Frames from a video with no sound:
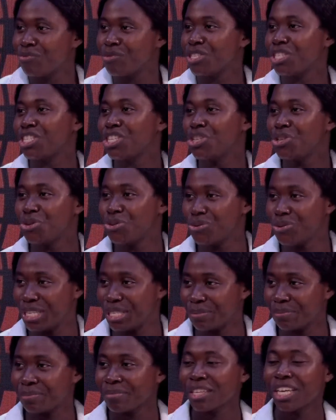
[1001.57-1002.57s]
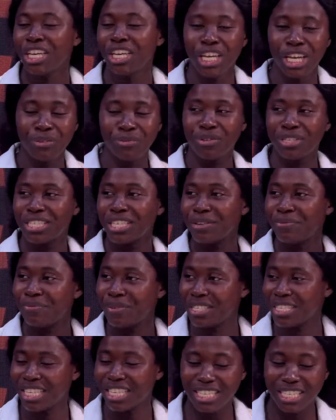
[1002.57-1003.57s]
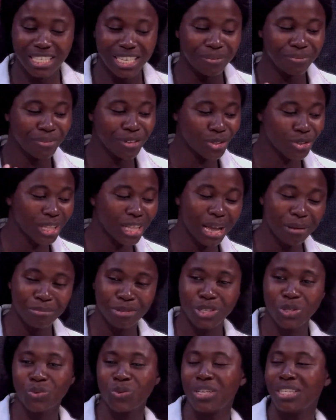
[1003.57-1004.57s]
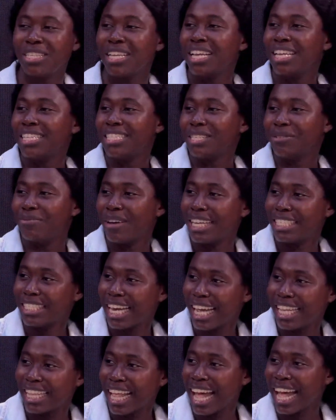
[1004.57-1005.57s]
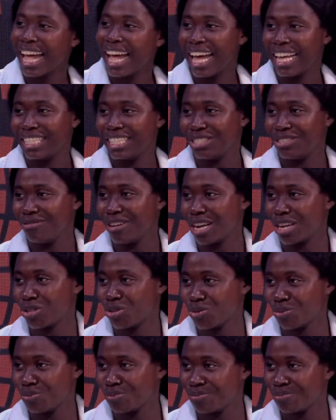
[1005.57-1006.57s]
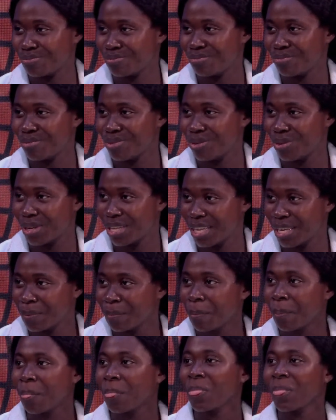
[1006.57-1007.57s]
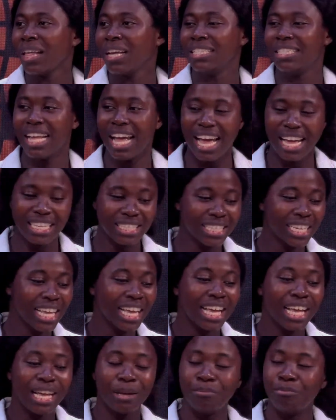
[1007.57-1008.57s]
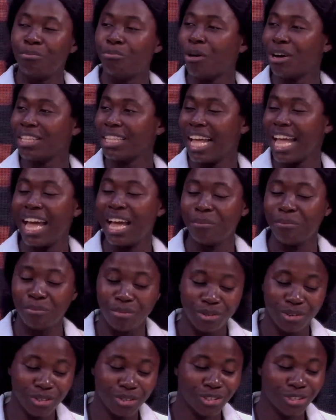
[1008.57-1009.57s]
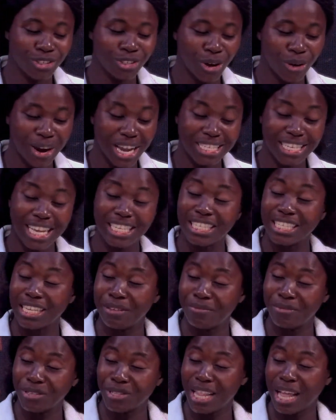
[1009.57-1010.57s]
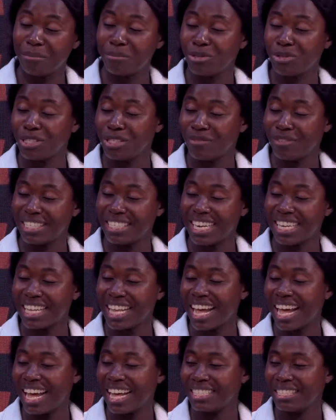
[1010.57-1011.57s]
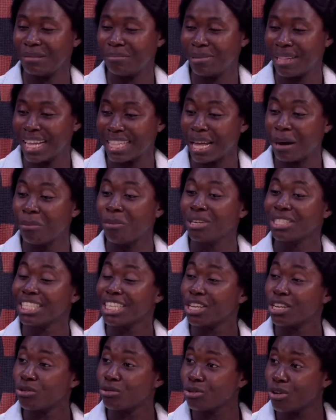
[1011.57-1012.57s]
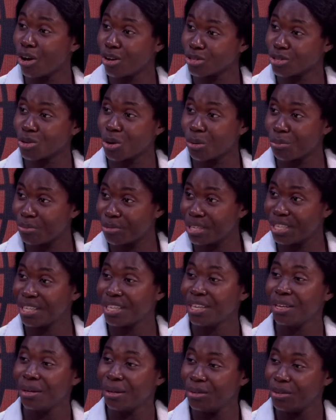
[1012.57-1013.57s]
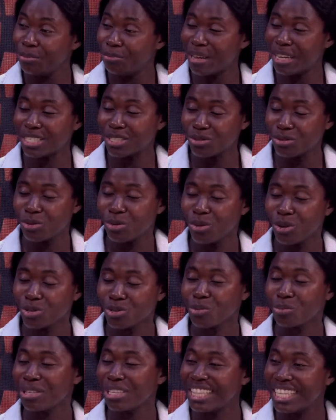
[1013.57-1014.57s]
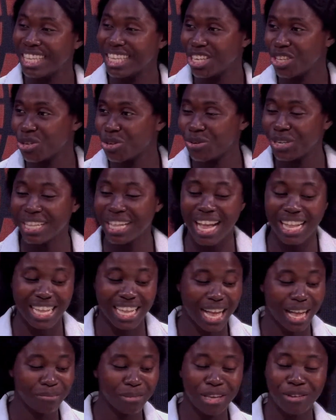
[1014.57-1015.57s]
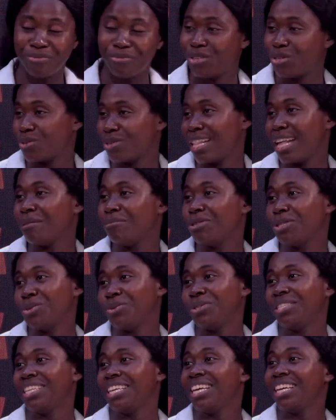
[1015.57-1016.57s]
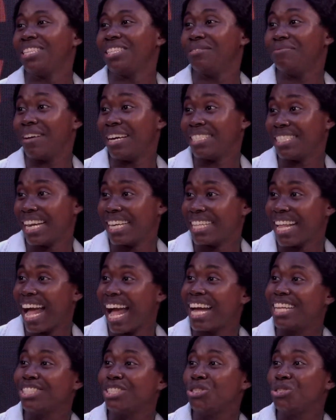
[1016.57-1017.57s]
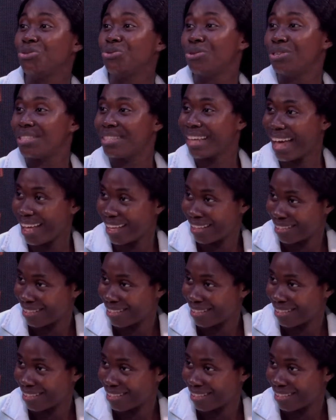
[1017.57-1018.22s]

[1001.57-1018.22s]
If you see urine. If you see feces, it's a fistula between the vagina and the rectum. Okay? Then, I said it's a fistula between the vagina and the bladder, but it could also be, the person could also be leaking urine, and it can be a fistula between the vagina and the urethra.